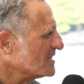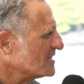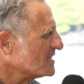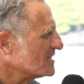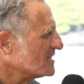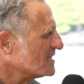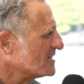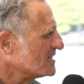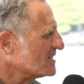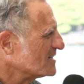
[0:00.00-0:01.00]

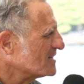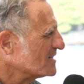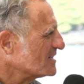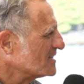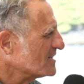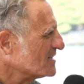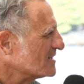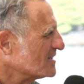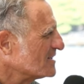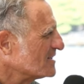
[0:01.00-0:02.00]

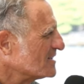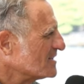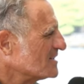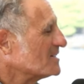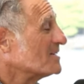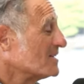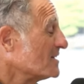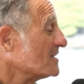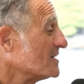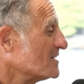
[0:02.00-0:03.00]

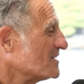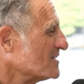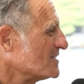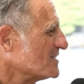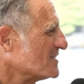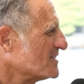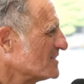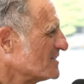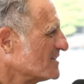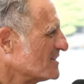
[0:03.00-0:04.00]

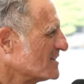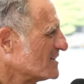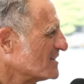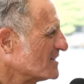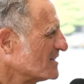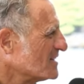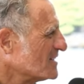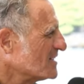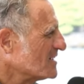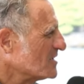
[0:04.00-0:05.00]

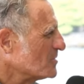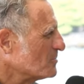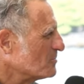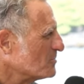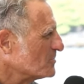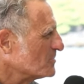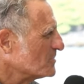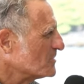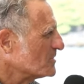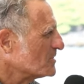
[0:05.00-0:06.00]

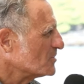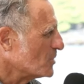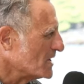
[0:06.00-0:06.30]
[no speech]